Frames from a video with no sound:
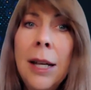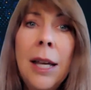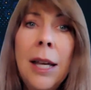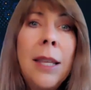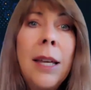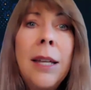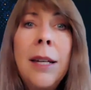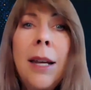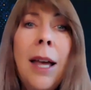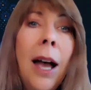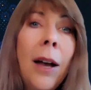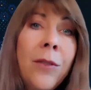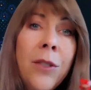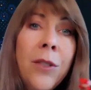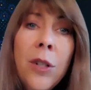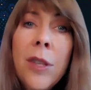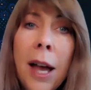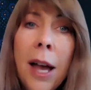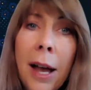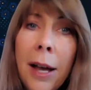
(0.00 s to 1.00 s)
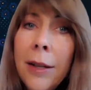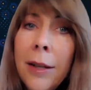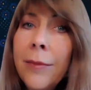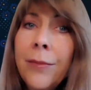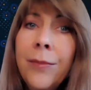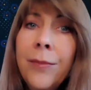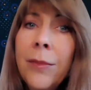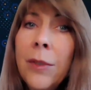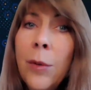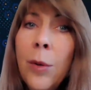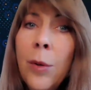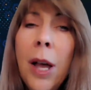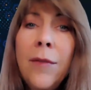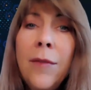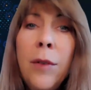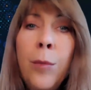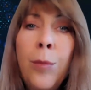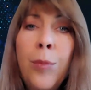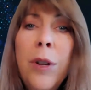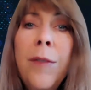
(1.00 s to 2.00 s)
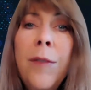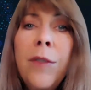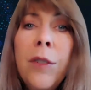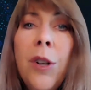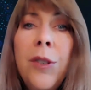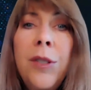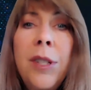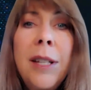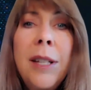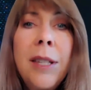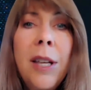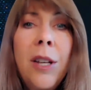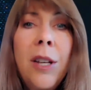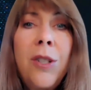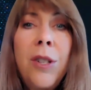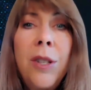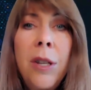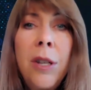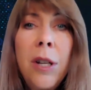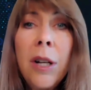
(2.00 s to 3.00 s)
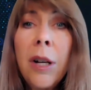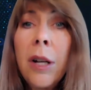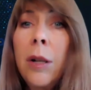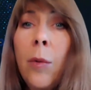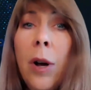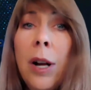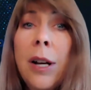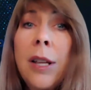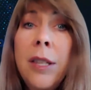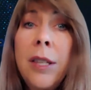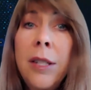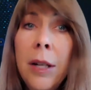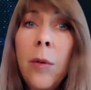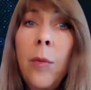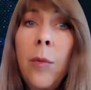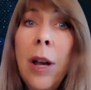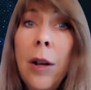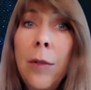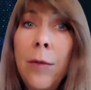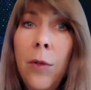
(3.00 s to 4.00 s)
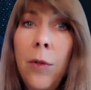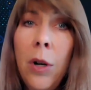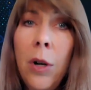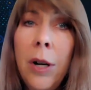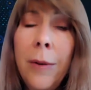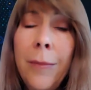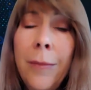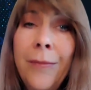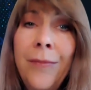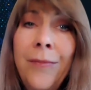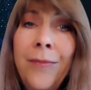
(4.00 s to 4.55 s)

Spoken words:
And then after that, we'll have a brief closing session that you're going to want to stick around for.